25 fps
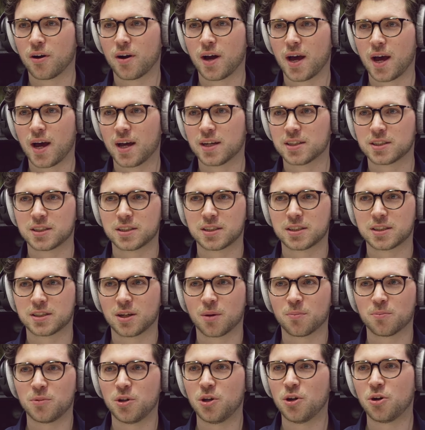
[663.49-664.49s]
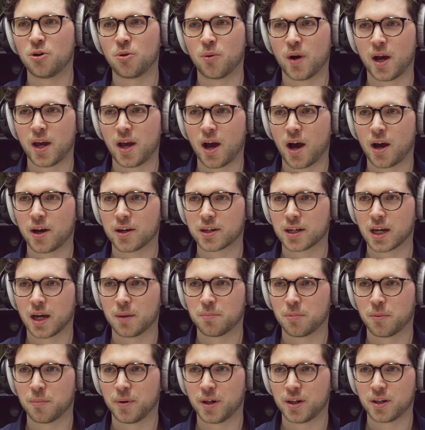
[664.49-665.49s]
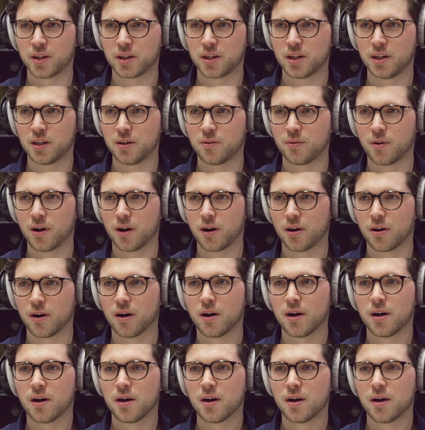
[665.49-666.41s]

has some new AI capability where